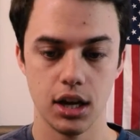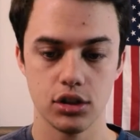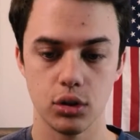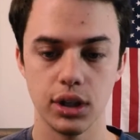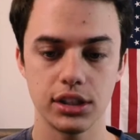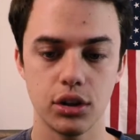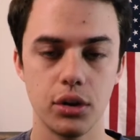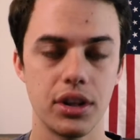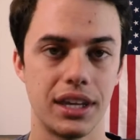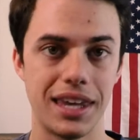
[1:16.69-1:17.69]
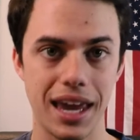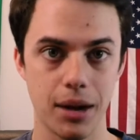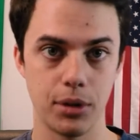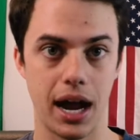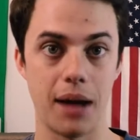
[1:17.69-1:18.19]
So let's go to the
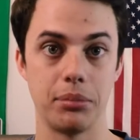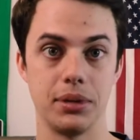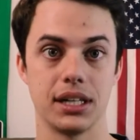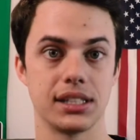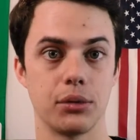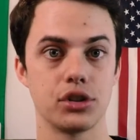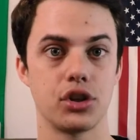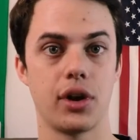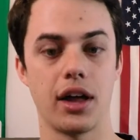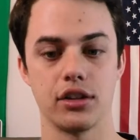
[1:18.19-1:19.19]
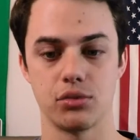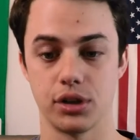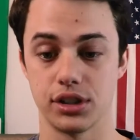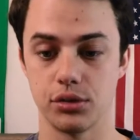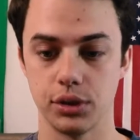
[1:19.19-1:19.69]
camera app because I wanna show you how this
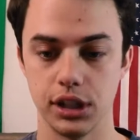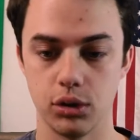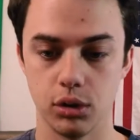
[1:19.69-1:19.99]
works. It's really